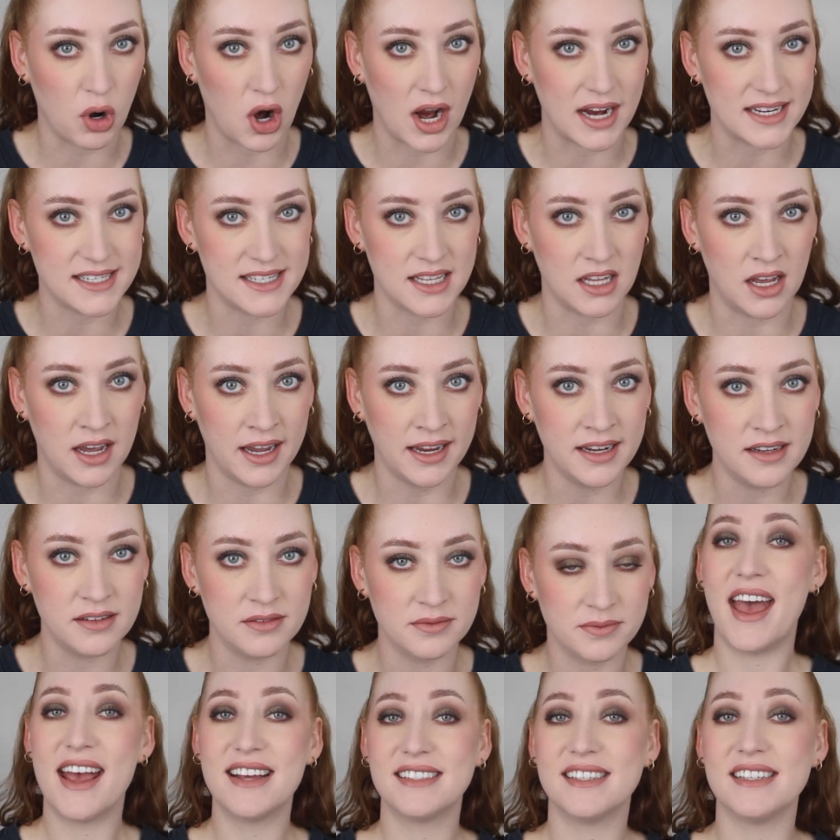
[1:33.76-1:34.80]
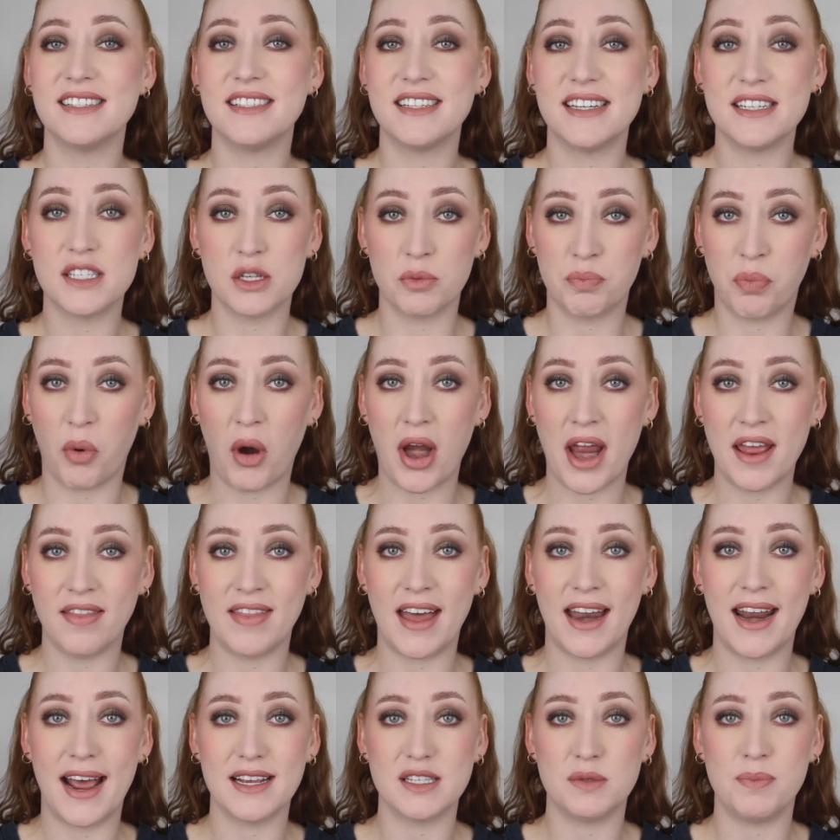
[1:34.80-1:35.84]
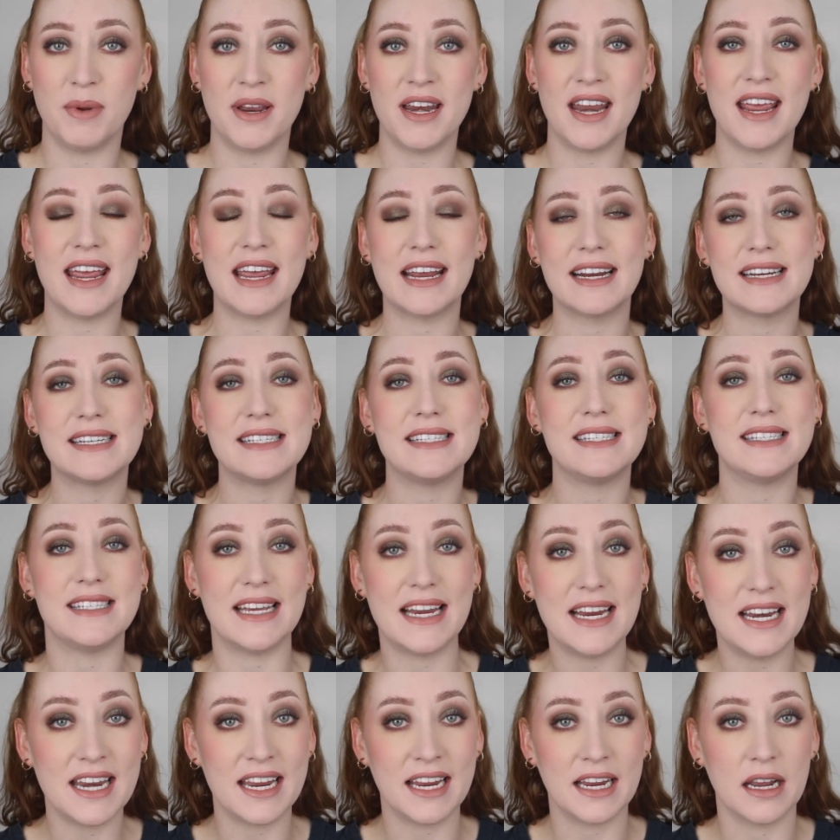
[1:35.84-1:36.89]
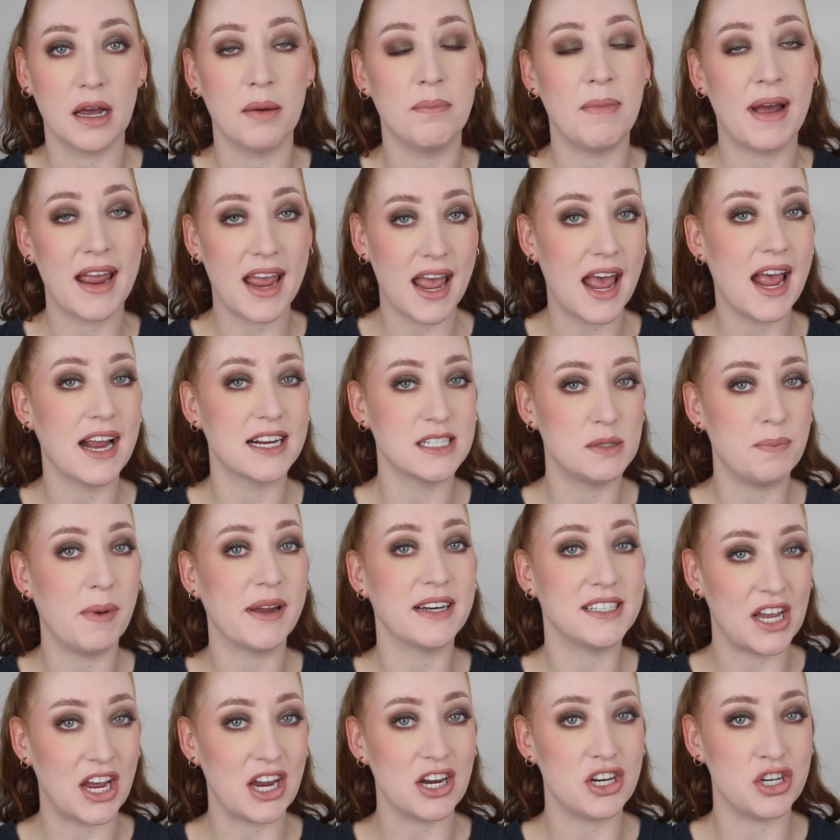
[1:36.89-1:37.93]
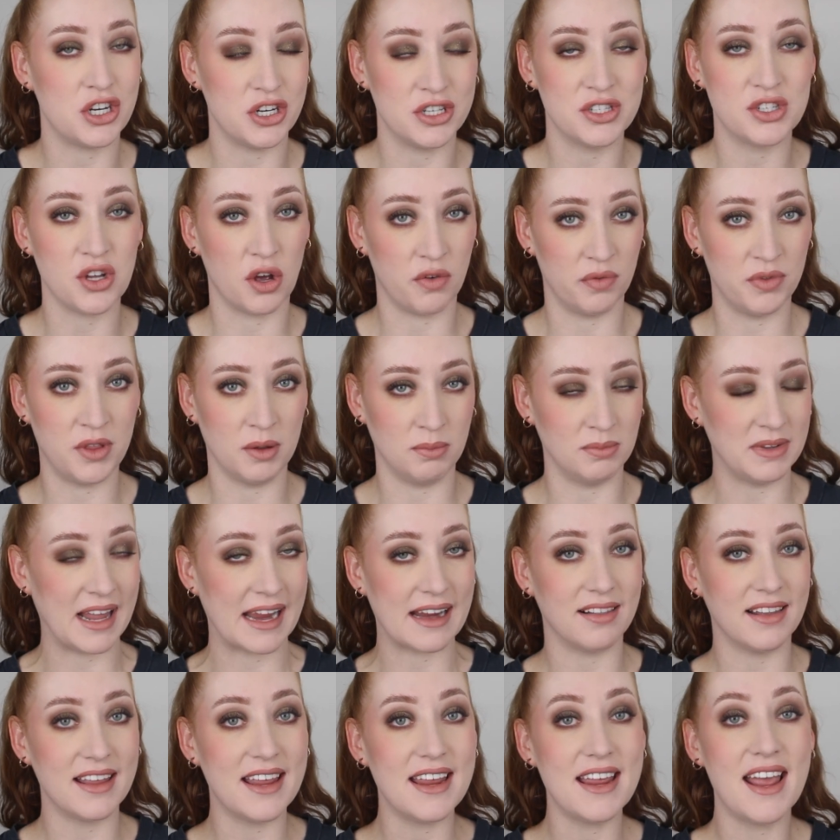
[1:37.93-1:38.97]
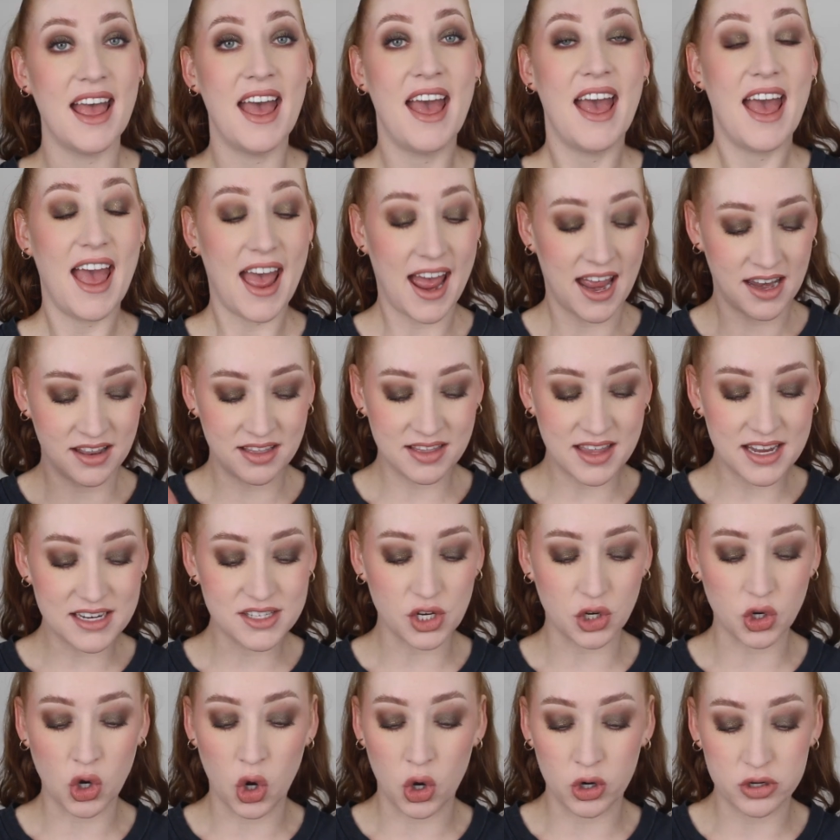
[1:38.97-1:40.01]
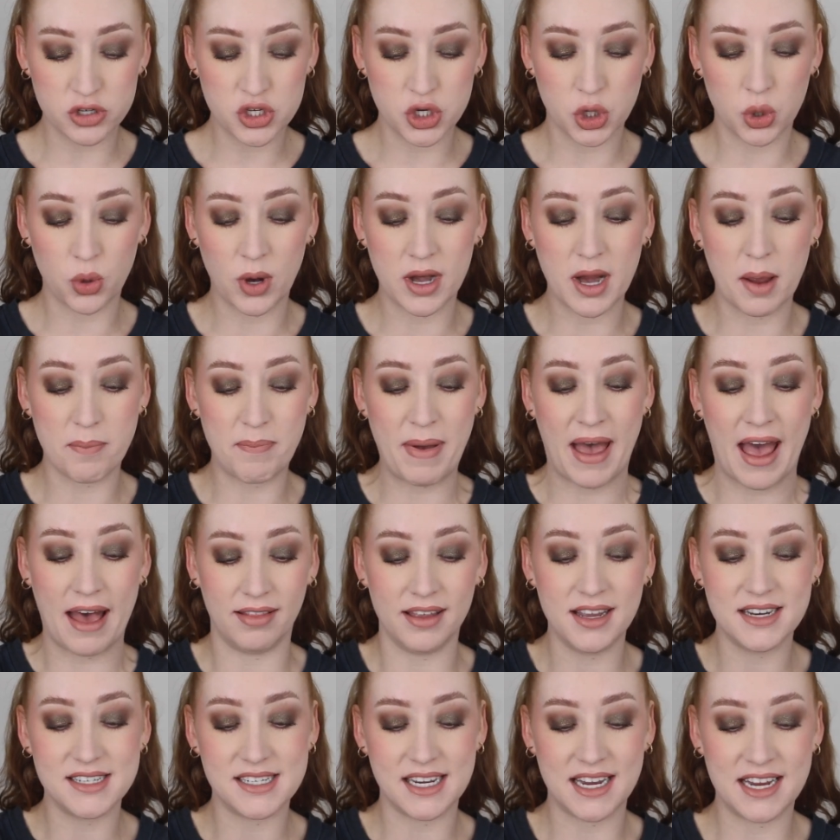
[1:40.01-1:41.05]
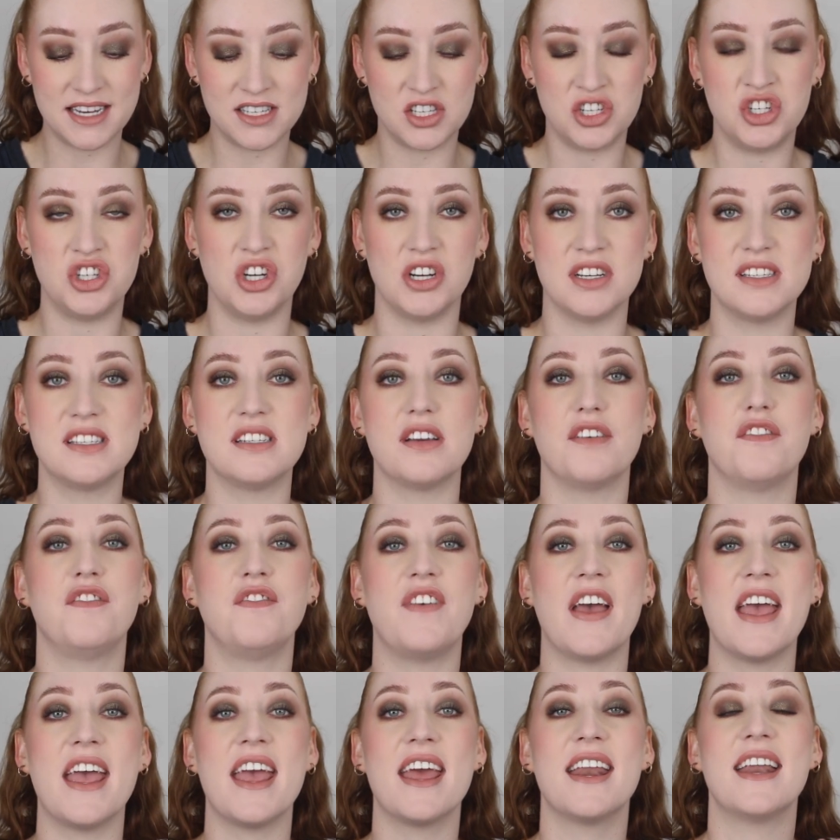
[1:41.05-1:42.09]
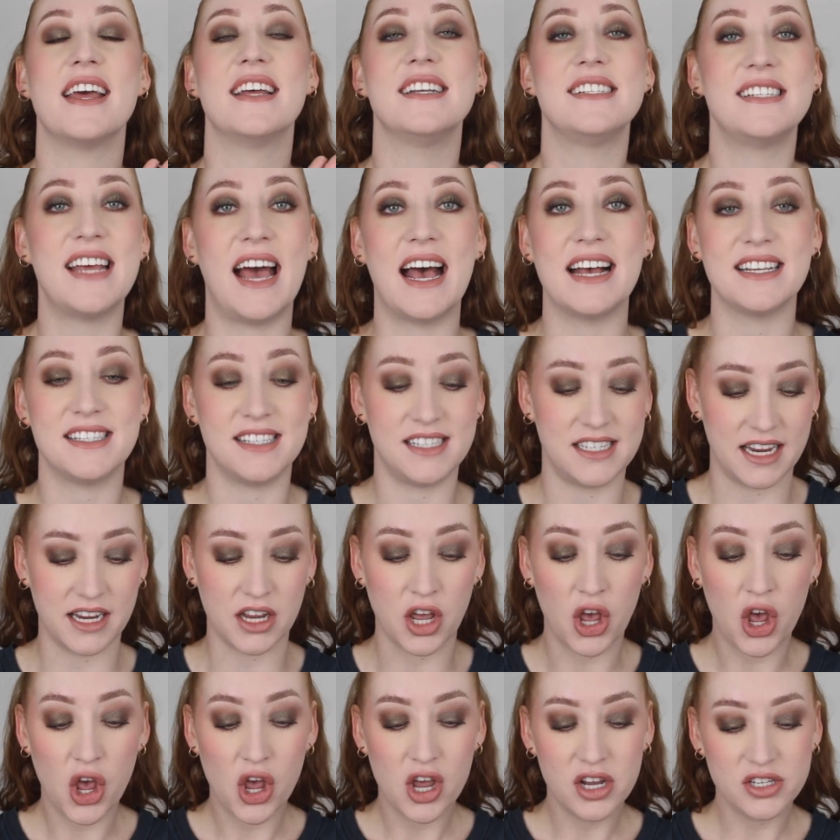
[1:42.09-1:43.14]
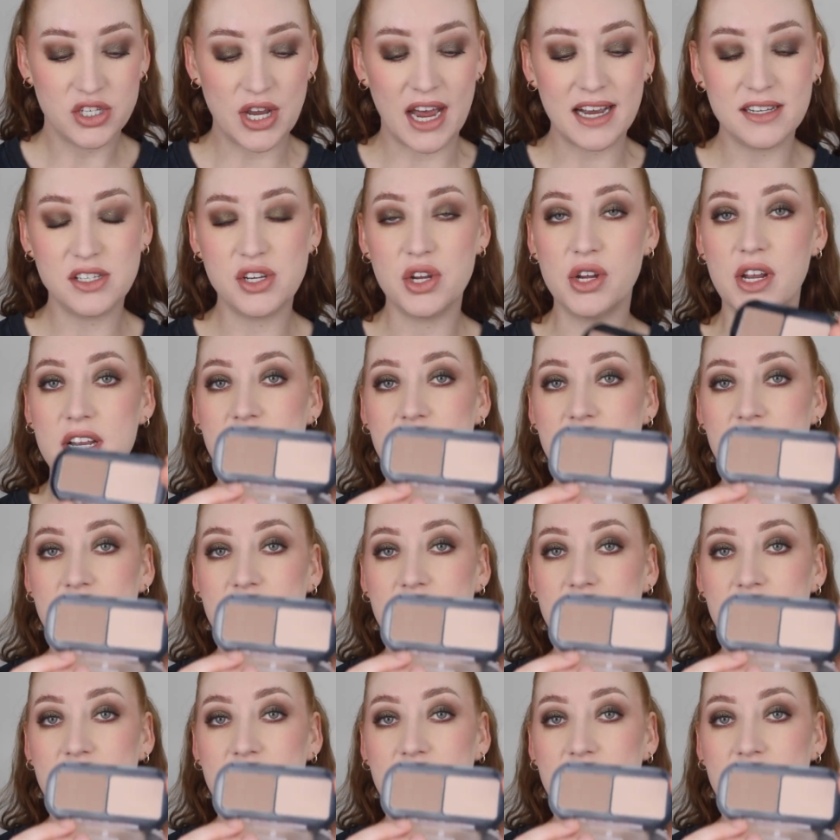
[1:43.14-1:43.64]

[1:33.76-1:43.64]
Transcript: Priceline. Essence is a brand that has been exceeding my expectations of them lately, and this contouring palette is just fantastic. So as you